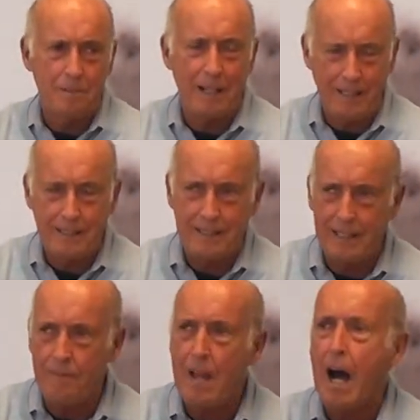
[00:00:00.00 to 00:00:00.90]
Right,
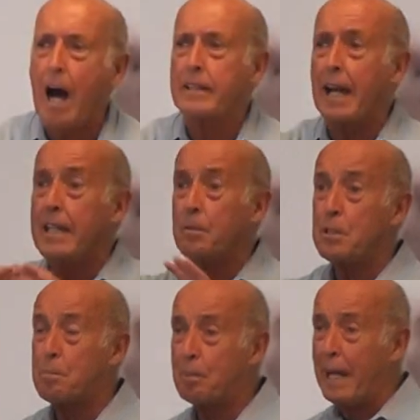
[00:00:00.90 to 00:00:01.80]
yeah. I, th I think we
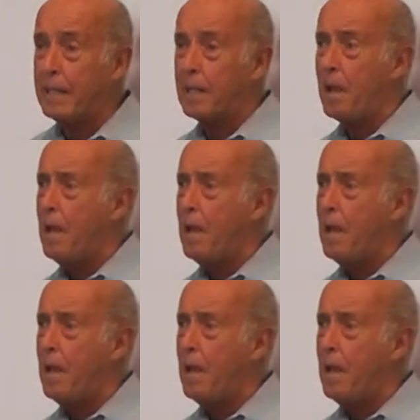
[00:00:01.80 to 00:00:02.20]
should break.